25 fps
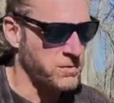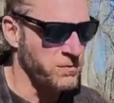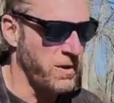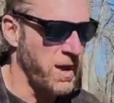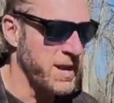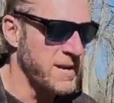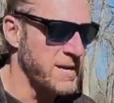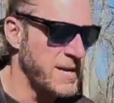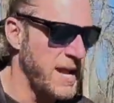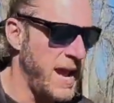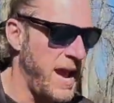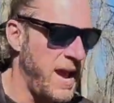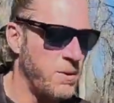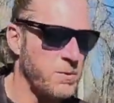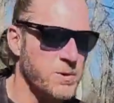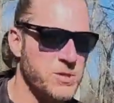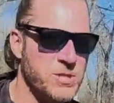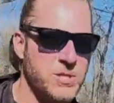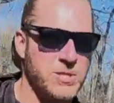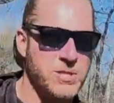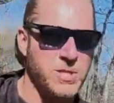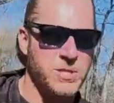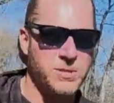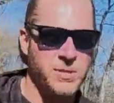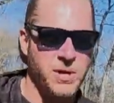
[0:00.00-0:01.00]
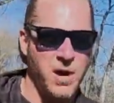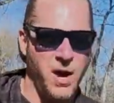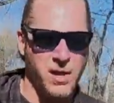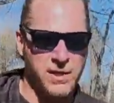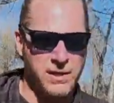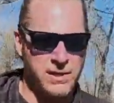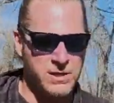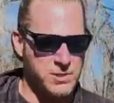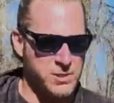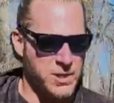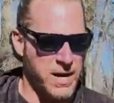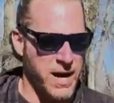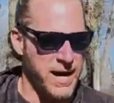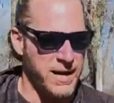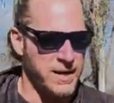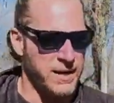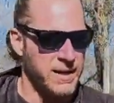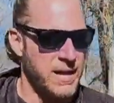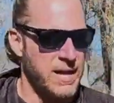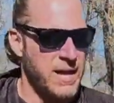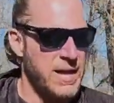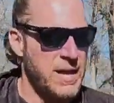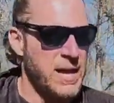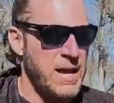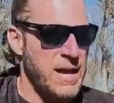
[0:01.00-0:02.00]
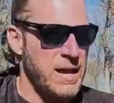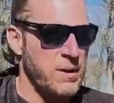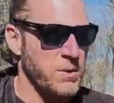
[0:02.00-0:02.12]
one right now, which is a dolly track.